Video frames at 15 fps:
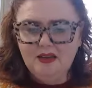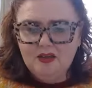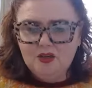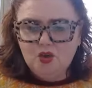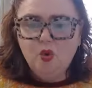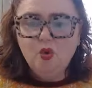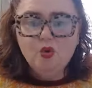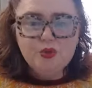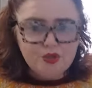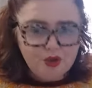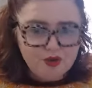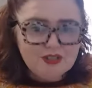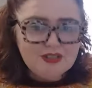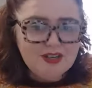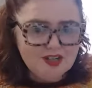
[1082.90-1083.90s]

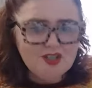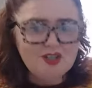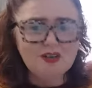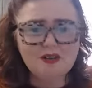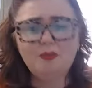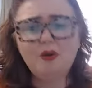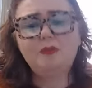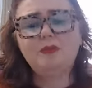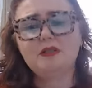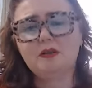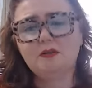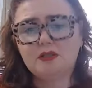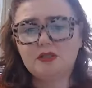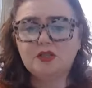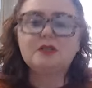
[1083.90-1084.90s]
torso section at the moment,
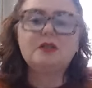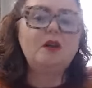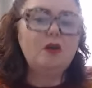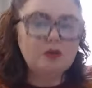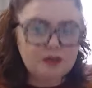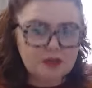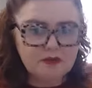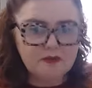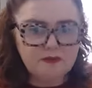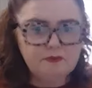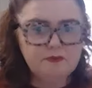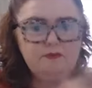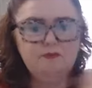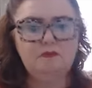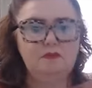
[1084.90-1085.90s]
so it's just lots of
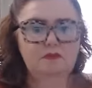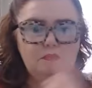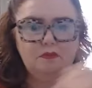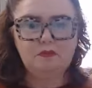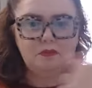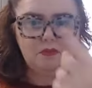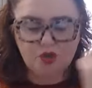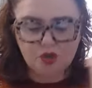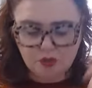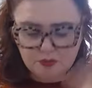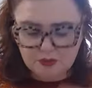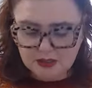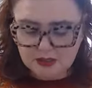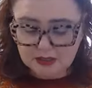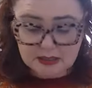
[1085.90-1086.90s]

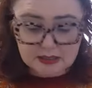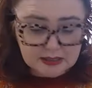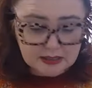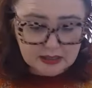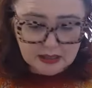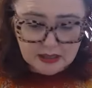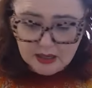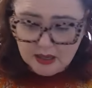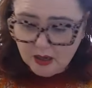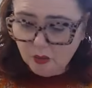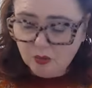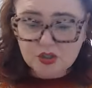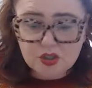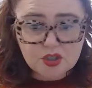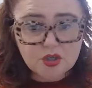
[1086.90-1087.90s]
tubular knitting,
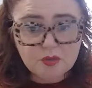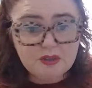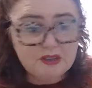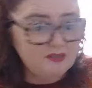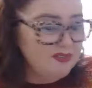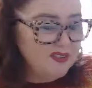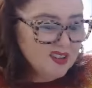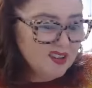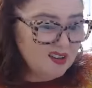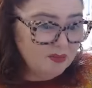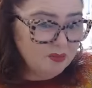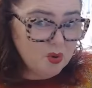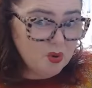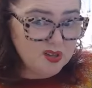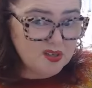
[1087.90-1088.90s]
which, to be fair,
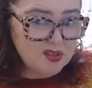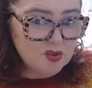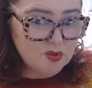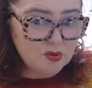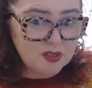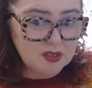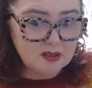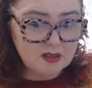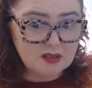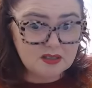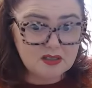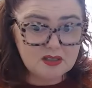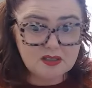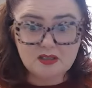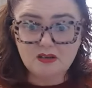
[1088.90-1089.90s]
I'm quite enjoying.
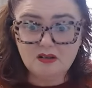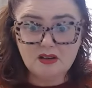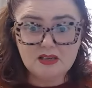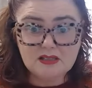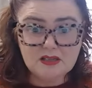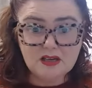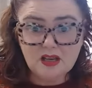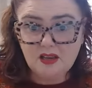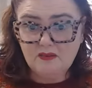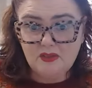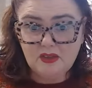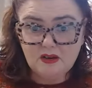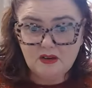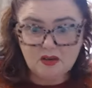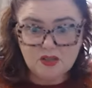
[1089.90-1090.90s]
It's just nice to have
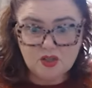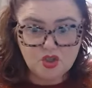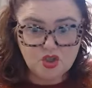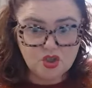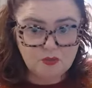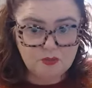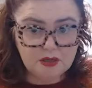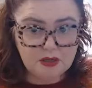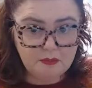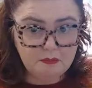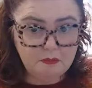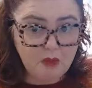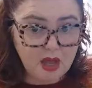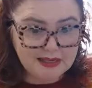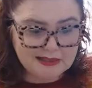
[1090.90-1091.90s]
that nice tubular
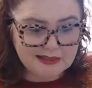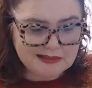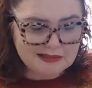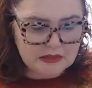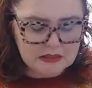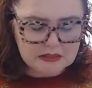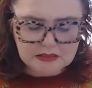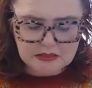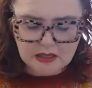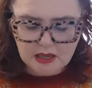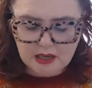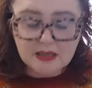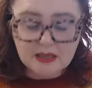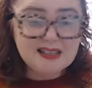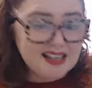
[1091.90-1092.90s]
mindlessness.
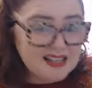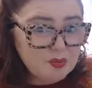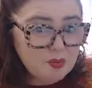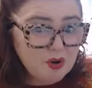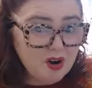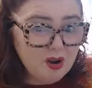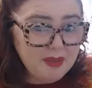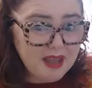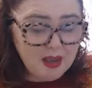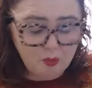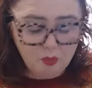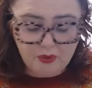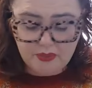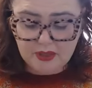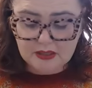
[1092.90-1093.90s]
So that's where I'm
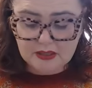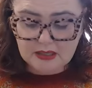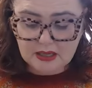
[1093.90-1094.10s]
at with it.